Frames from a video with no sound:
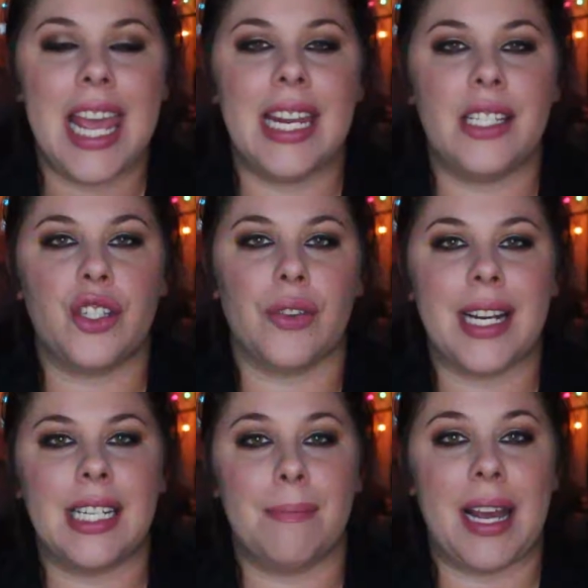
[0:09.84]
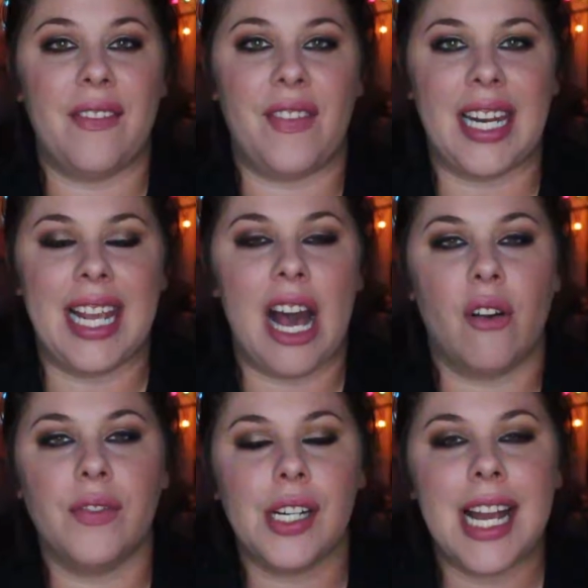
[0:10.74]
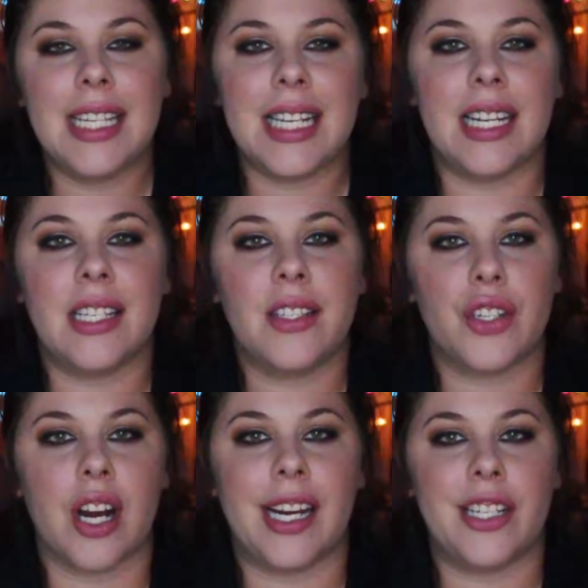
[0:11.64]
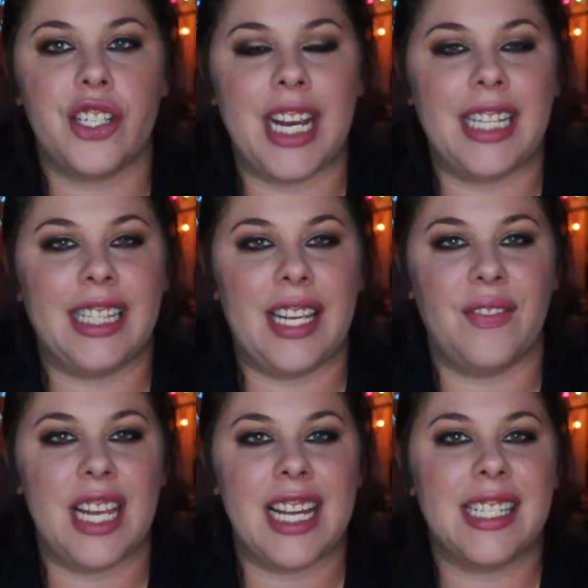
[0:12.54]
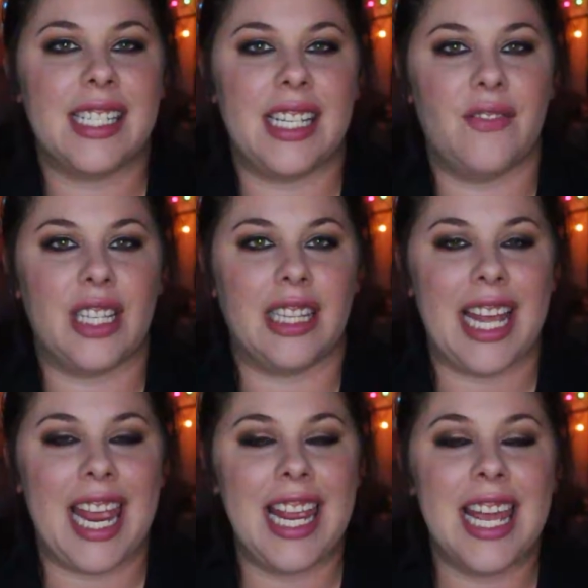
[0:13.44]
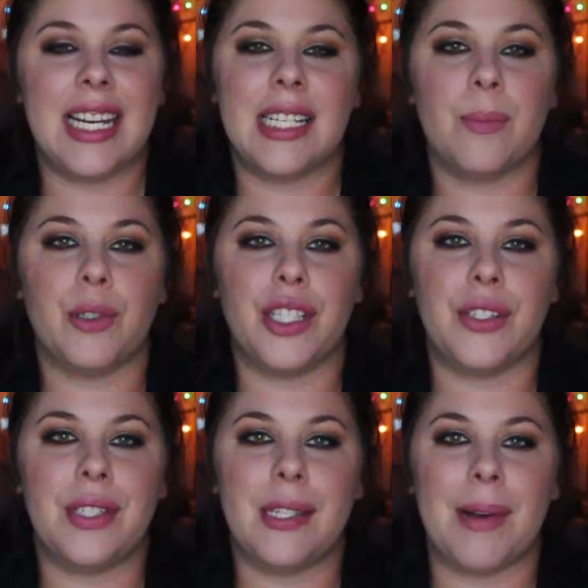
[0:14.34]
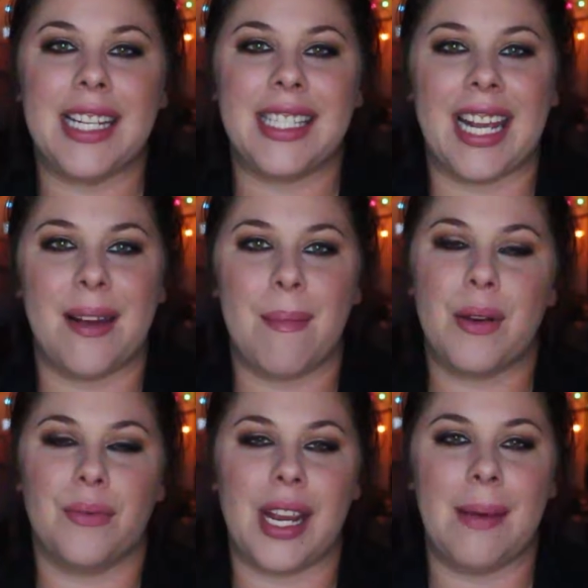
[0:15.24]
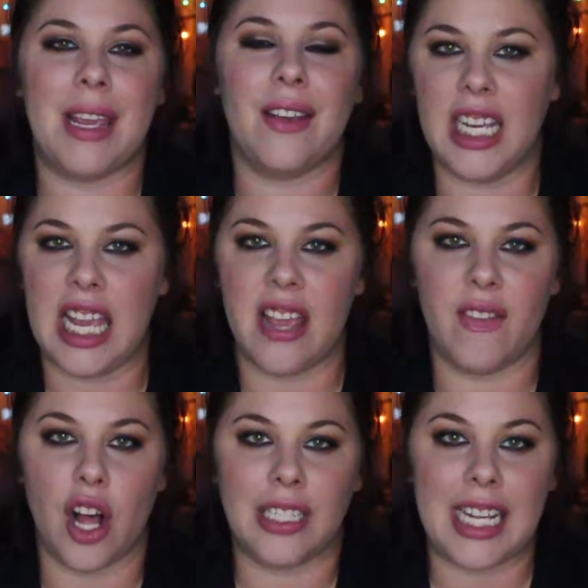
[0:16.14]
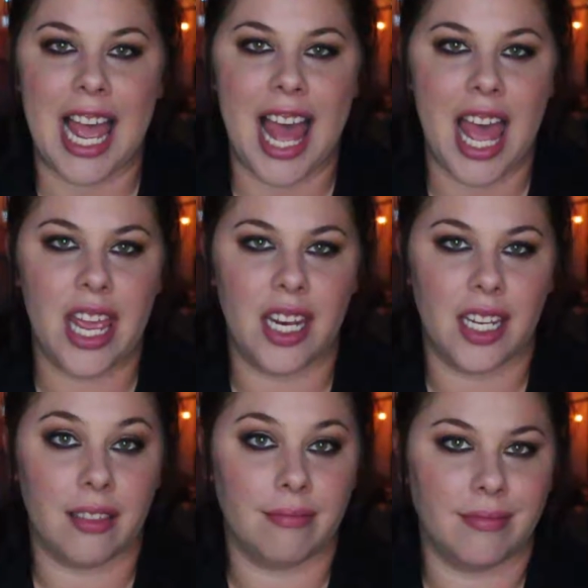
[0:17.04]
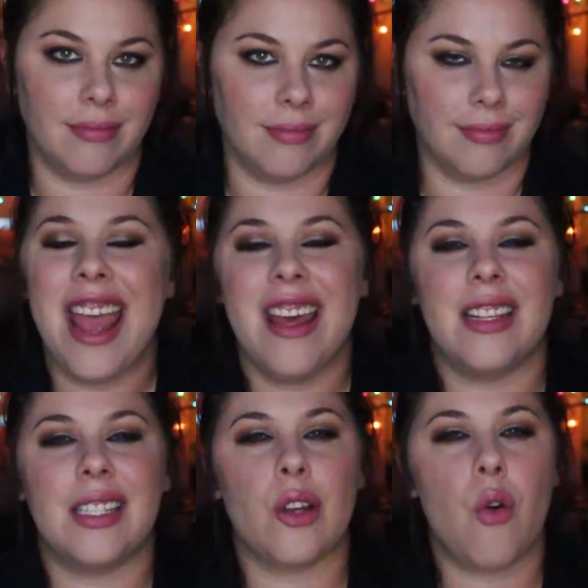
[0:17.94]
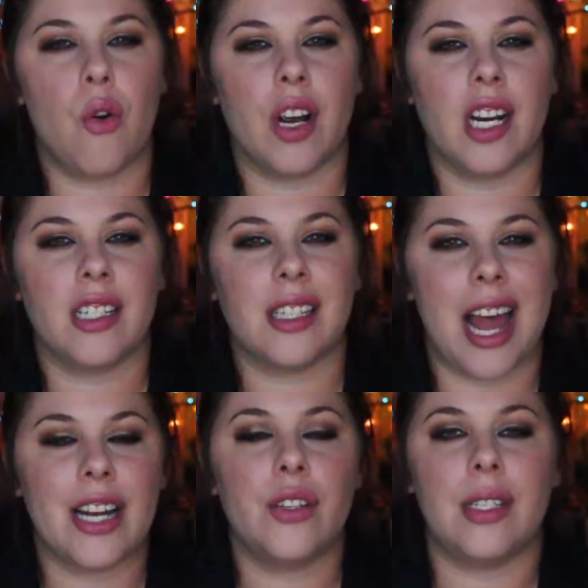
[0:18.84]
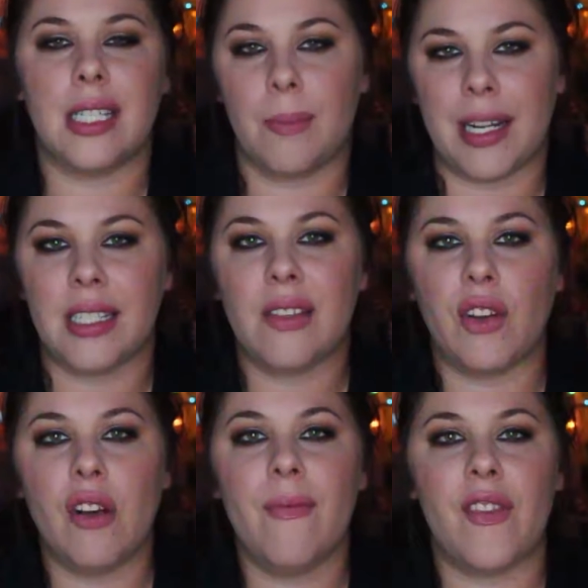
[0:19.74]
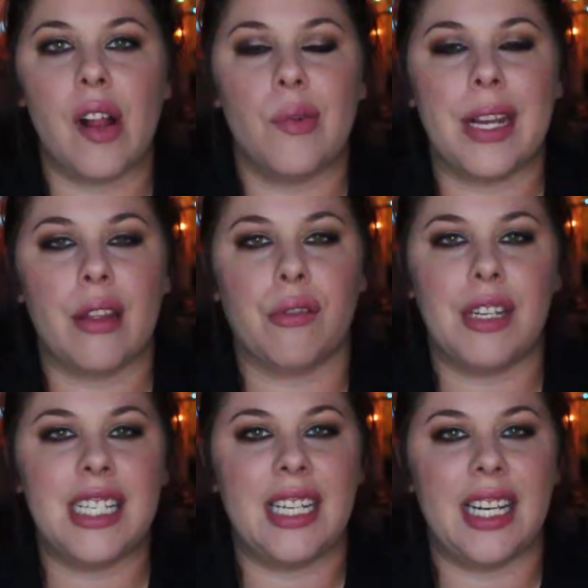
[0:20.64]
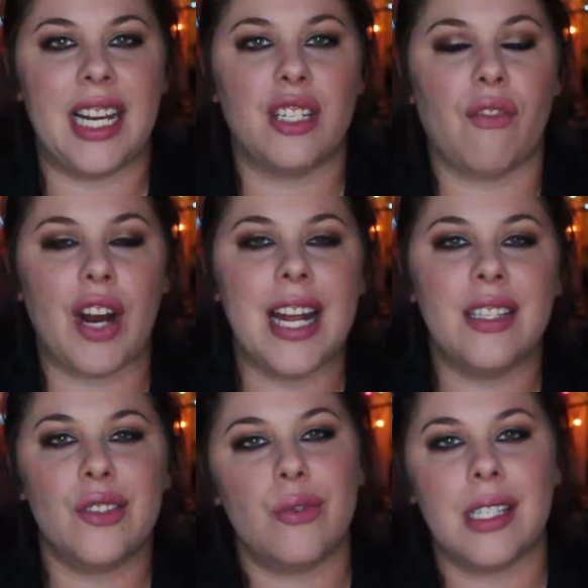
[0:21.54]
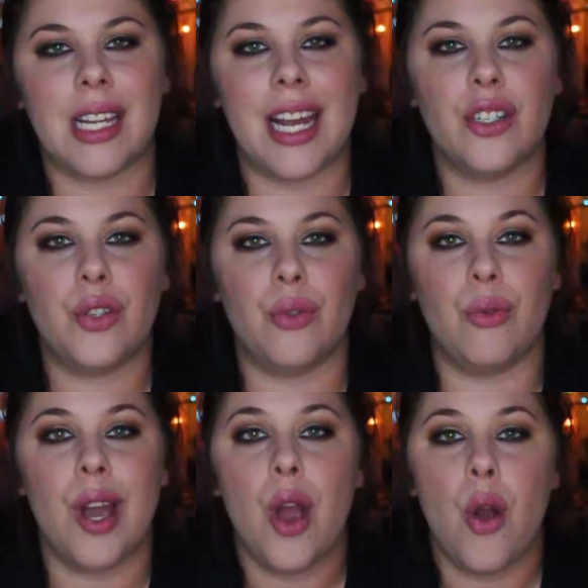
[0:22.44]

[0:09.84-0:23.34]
It is directed by Fede Alveraz, it is starring Jane Levy and Stephen Lang, and it is produced by Sam Raimi. Evil Dead. This is a horror/suspense film following three teenage friends who decide to